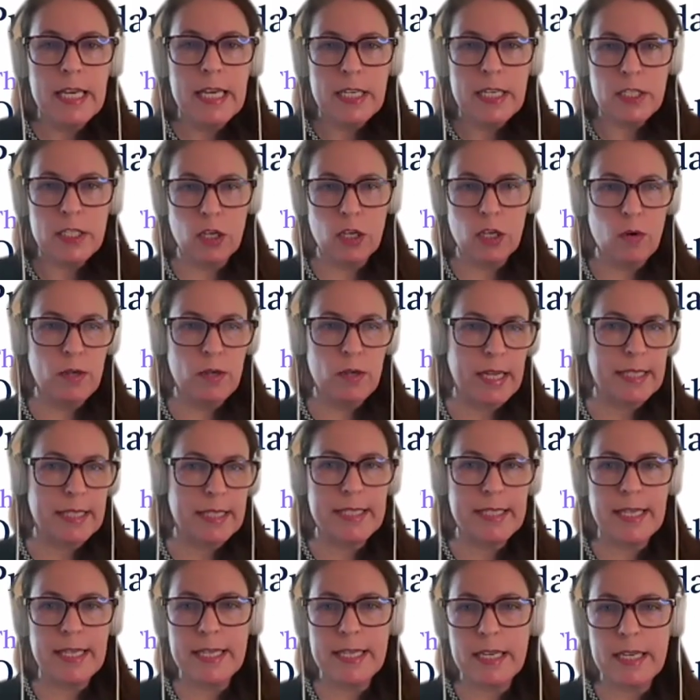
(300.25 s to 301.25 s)
So
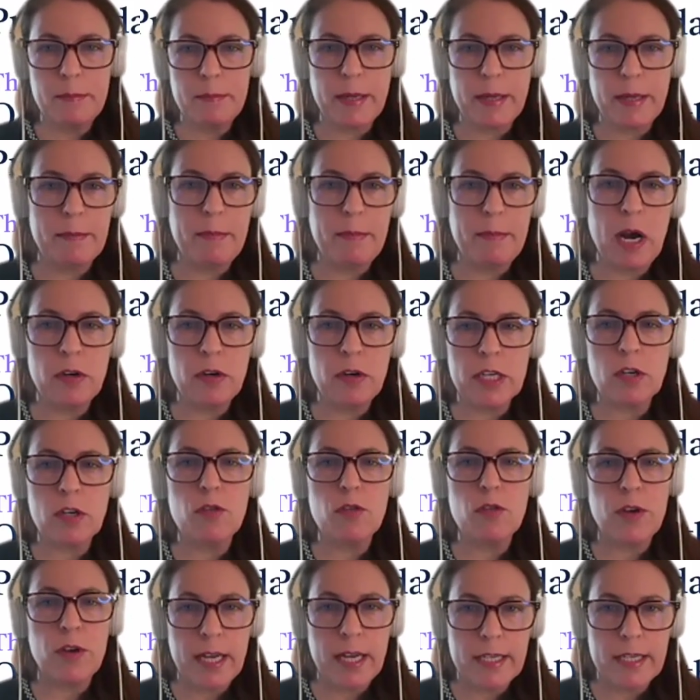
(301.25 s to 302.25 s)
that's a little bit about the
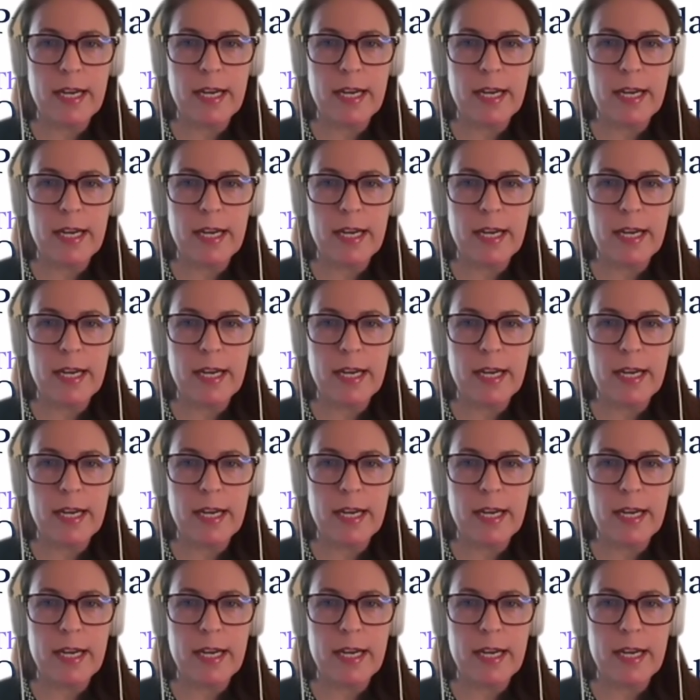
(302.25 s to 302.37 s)
Creator